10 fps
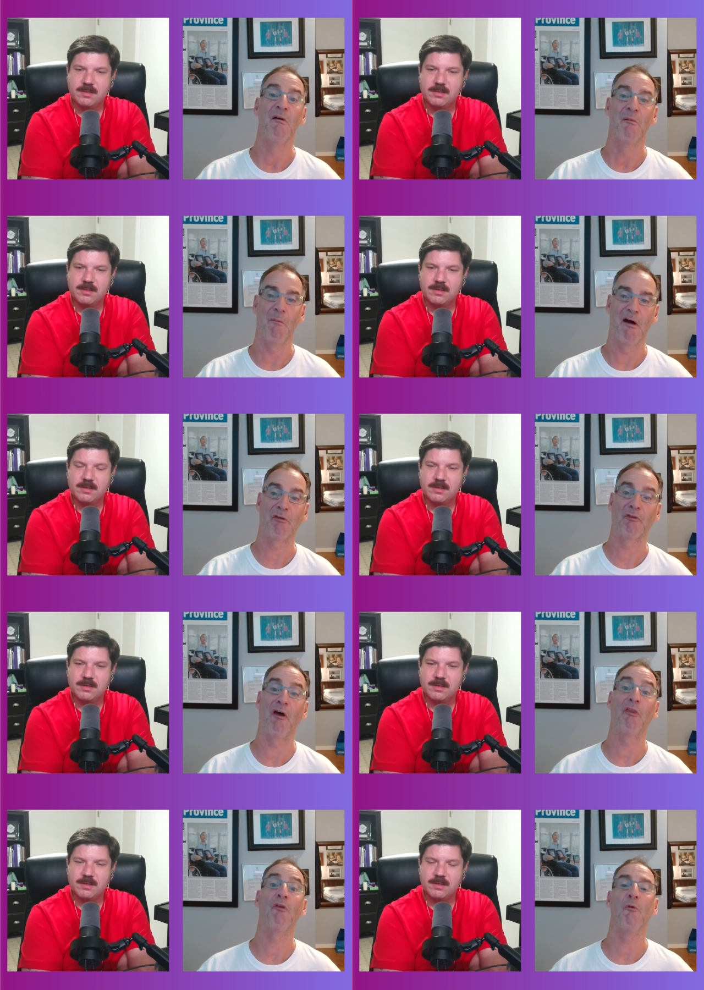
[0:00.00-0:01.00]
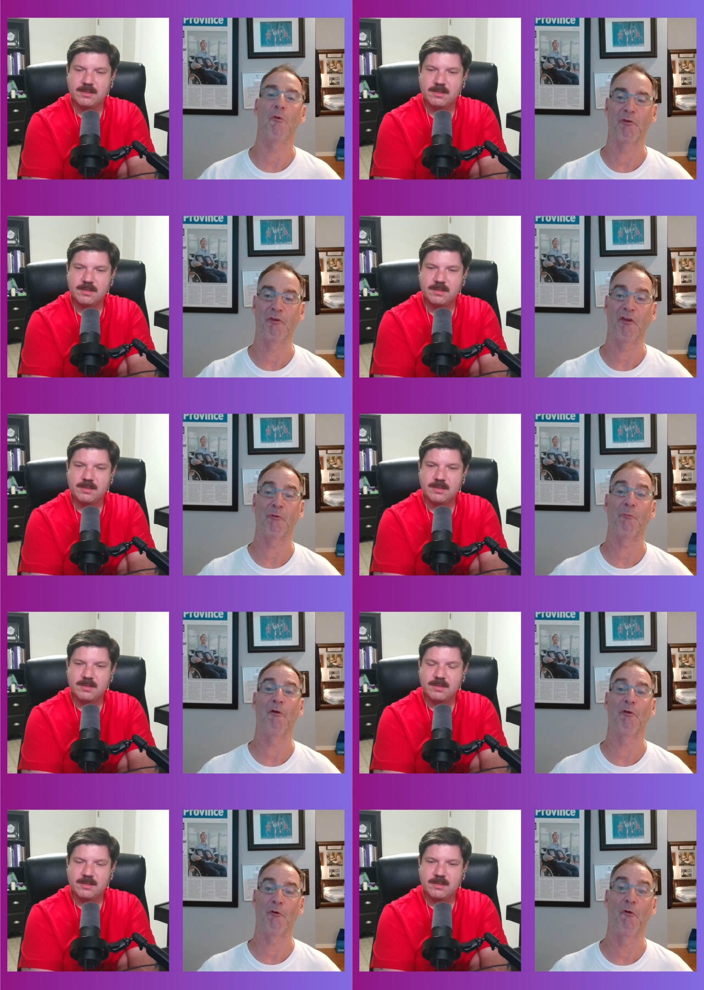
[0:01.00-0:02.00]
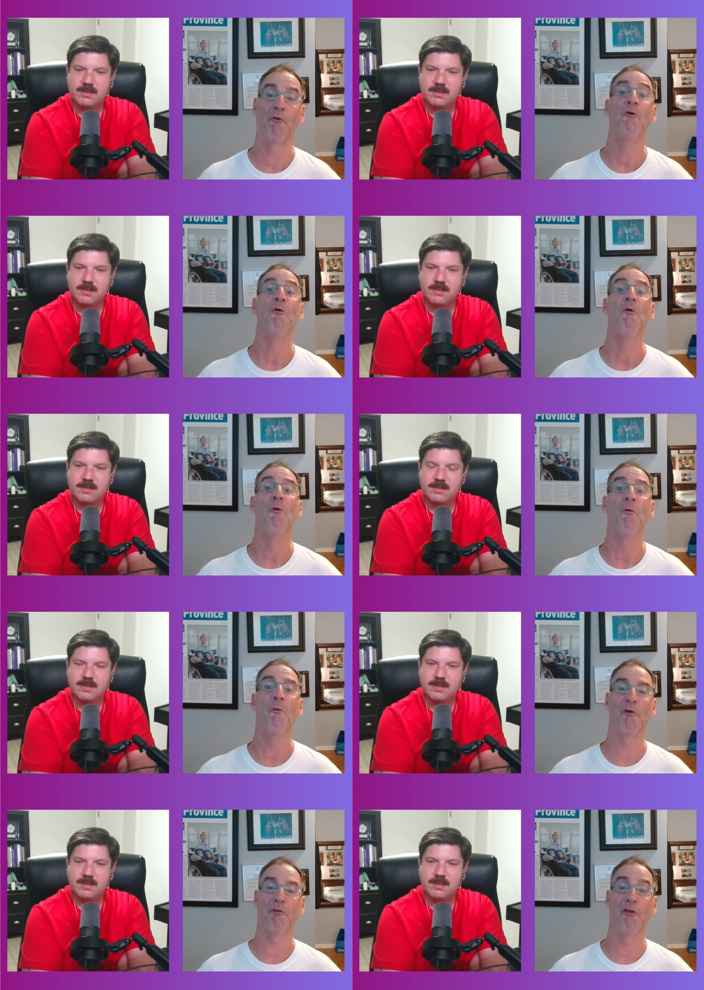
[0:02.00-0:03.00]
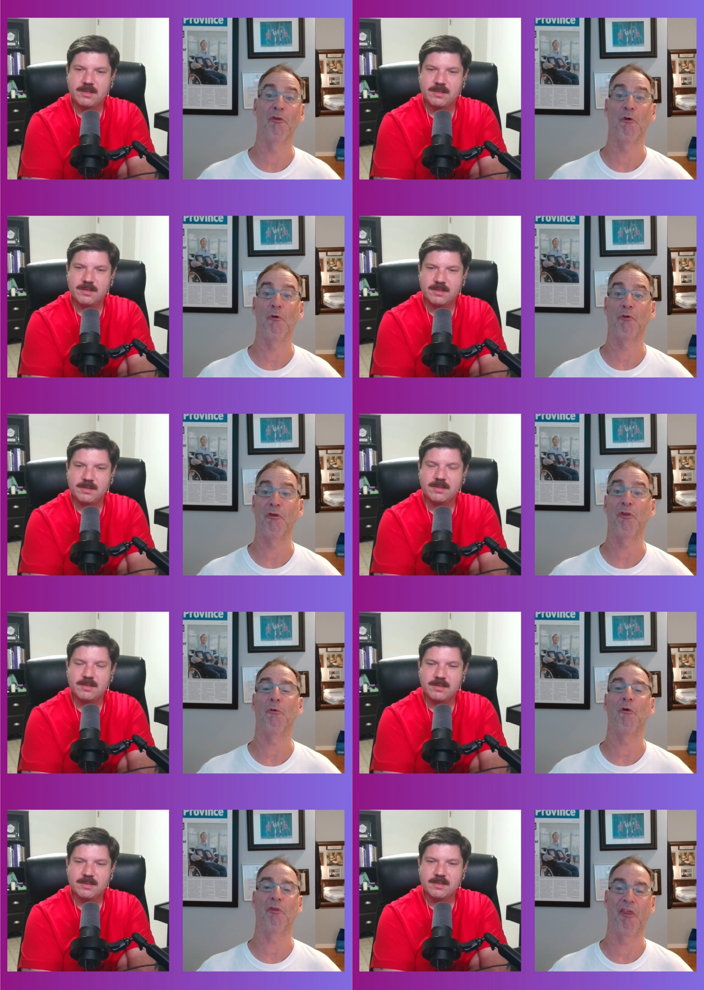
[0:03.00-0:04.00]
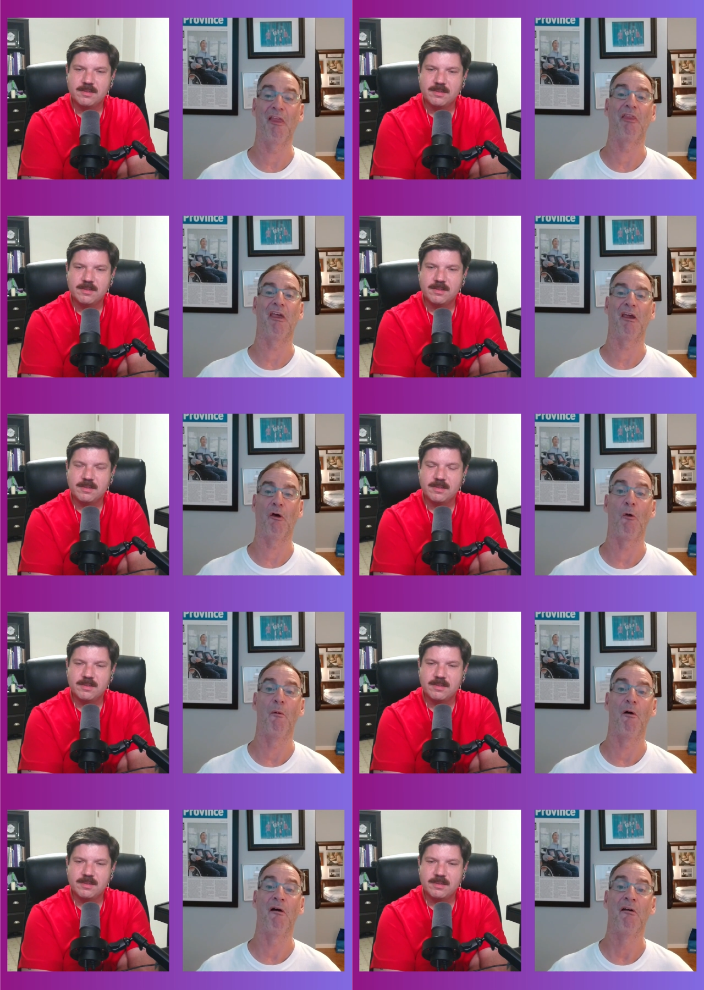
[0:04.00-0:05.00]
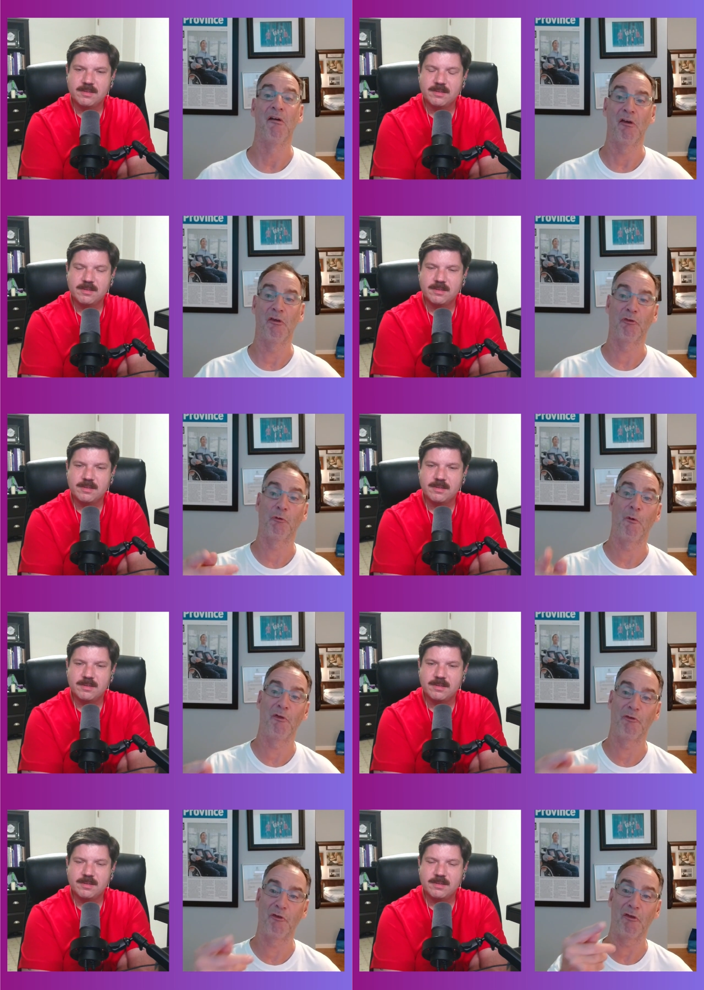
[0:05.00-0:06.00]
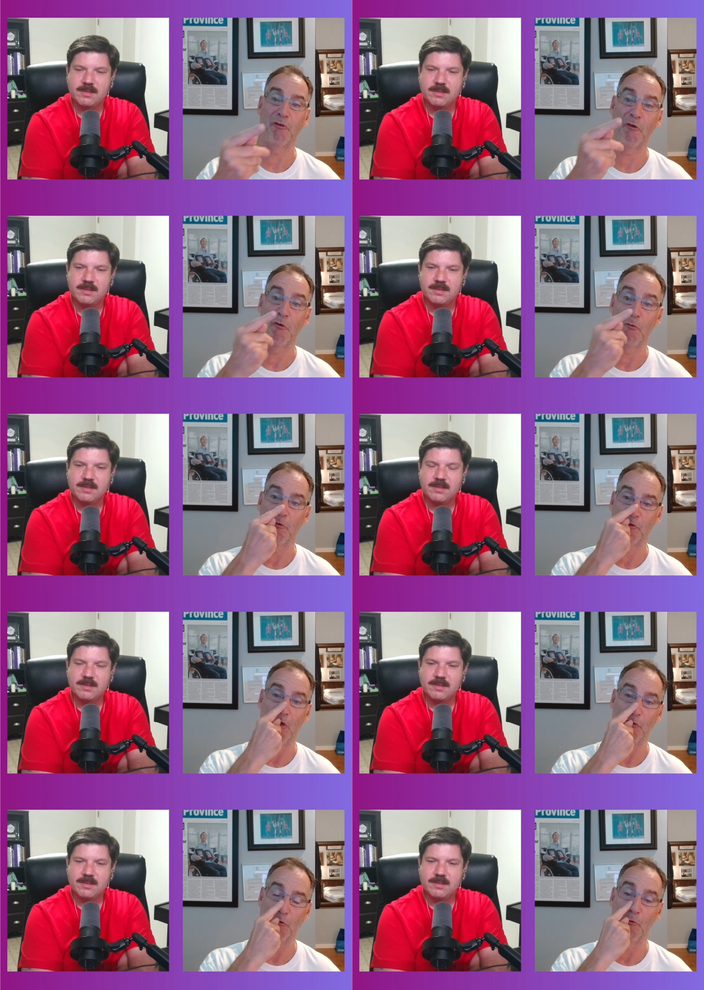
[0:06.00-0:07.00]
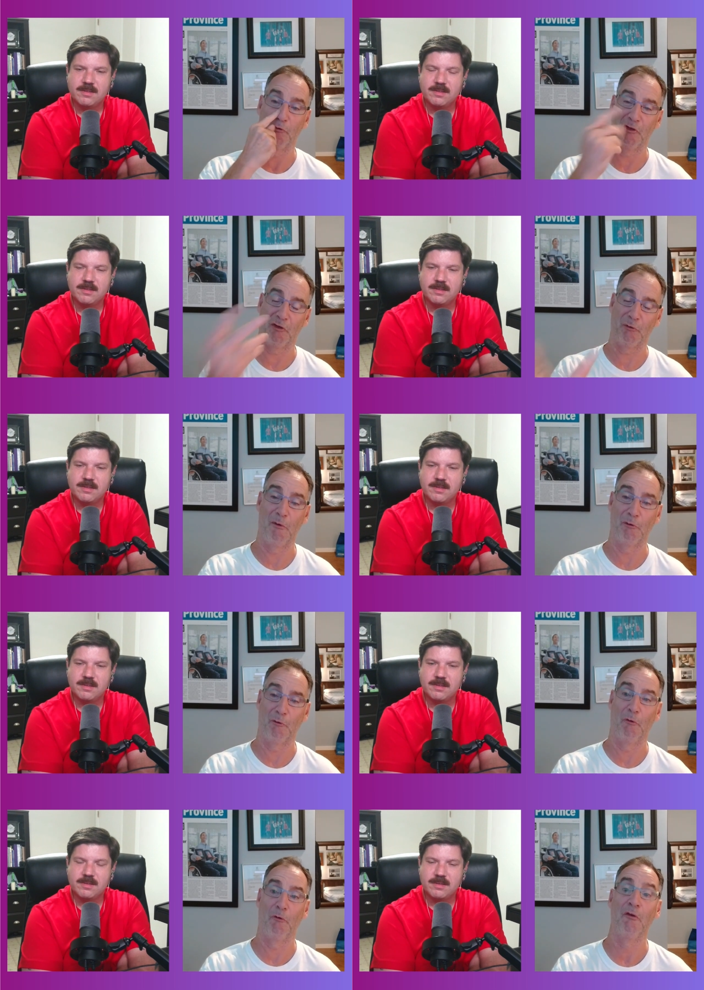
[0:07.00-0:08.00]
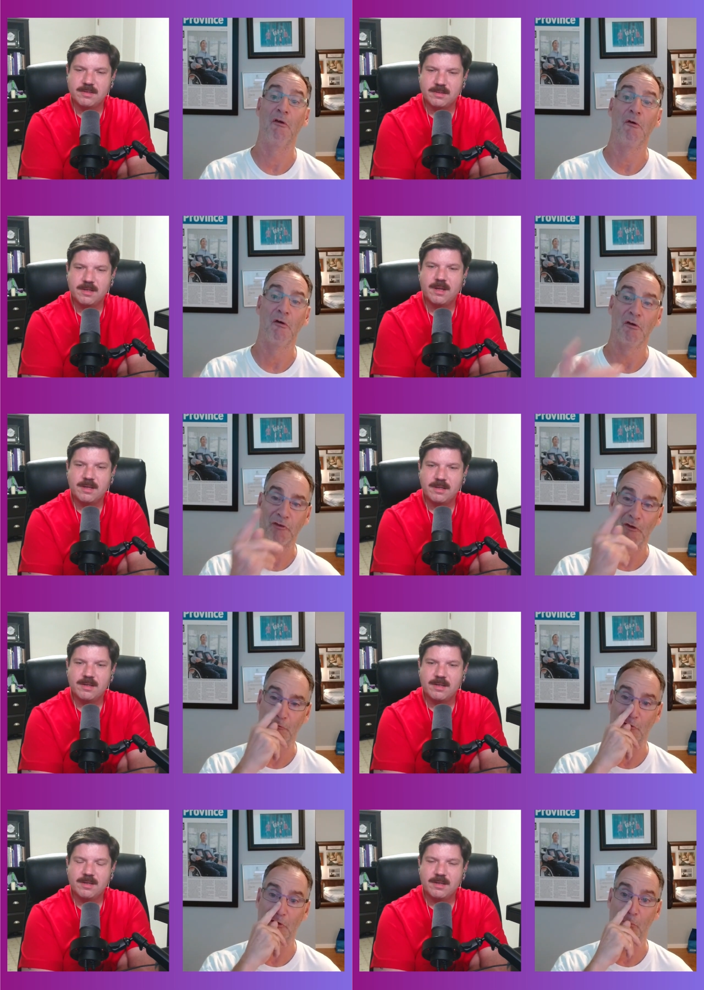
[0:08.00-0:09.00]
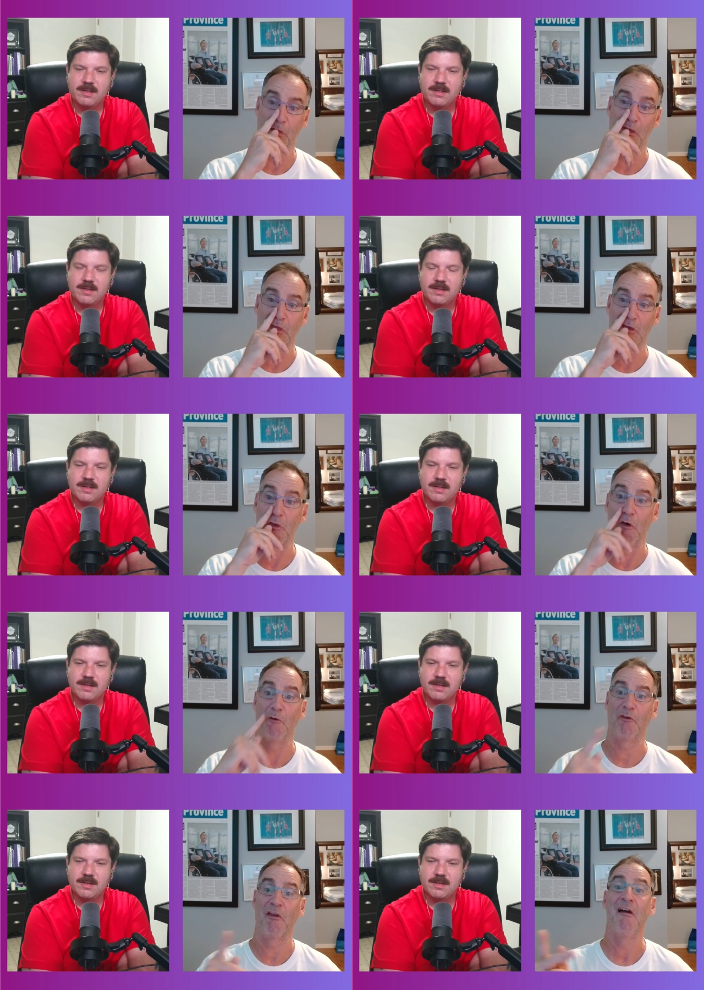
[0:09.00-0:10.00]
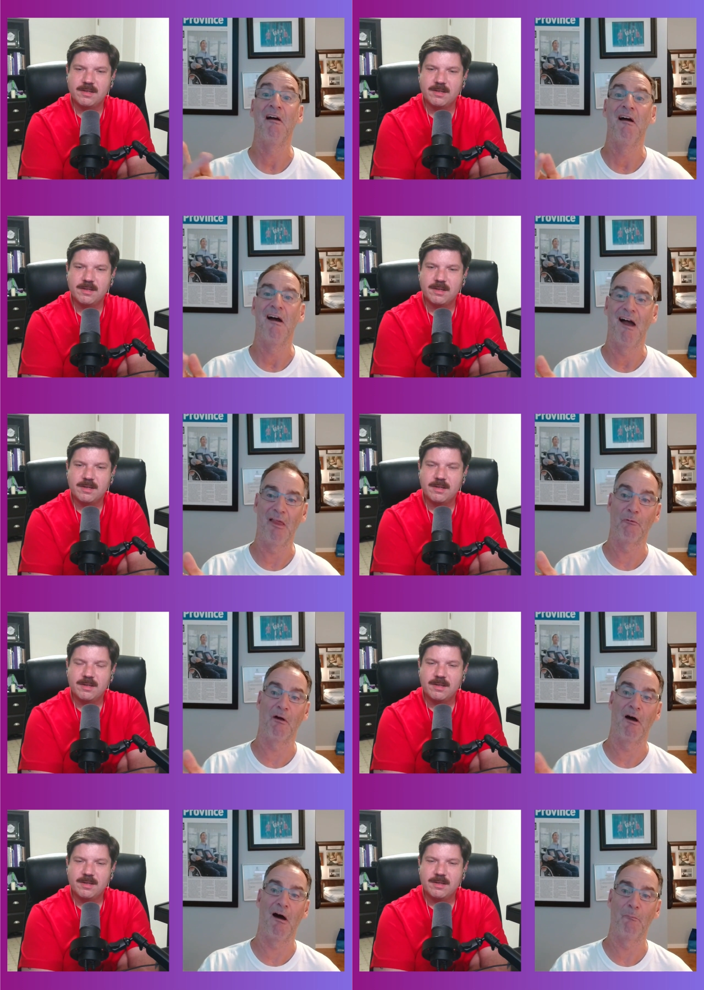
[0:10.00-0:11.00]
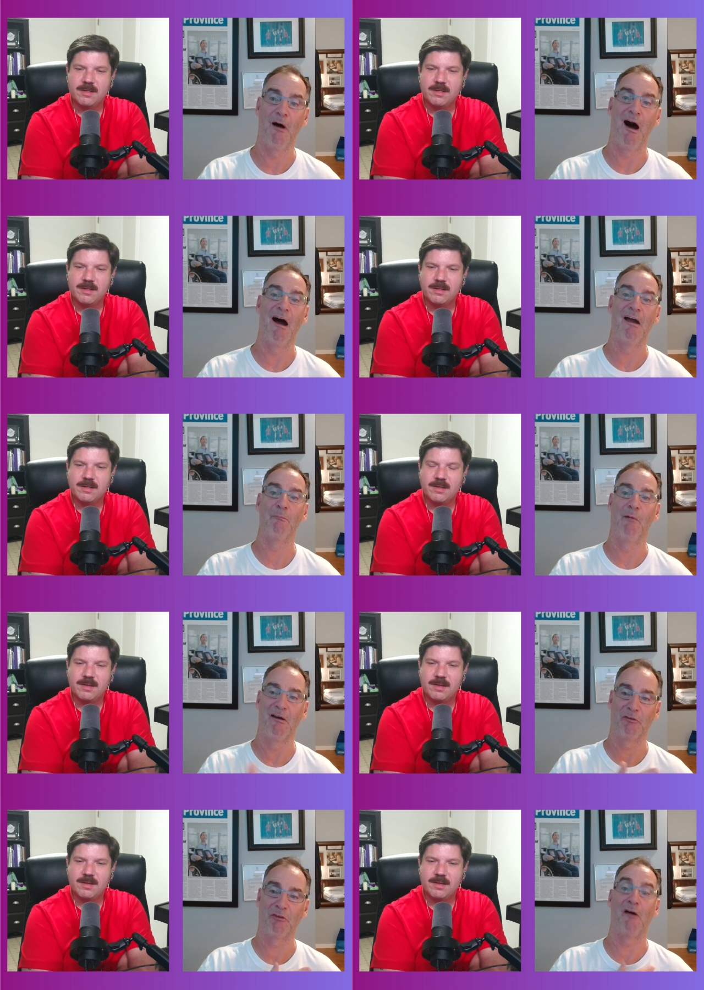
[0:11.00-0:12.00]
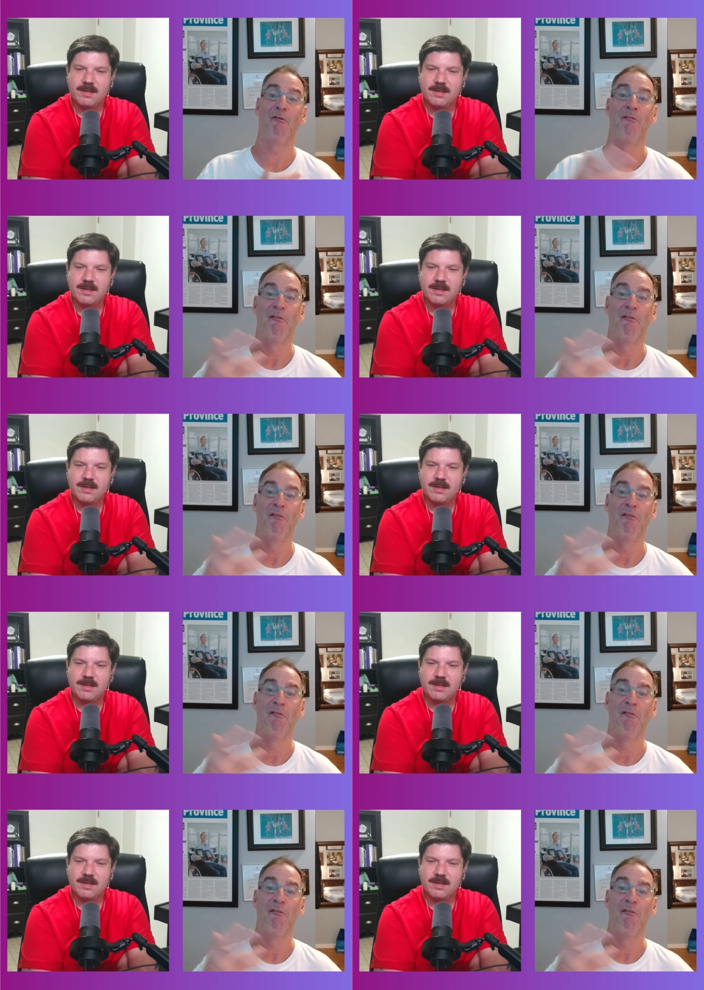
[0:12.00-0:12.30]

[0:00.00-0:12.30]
Speaker 1: My son, who was six months old, was induced into a 10 day coma. His twin sister, who was also six months old, suffered a bloody nose. And Rob, I myself,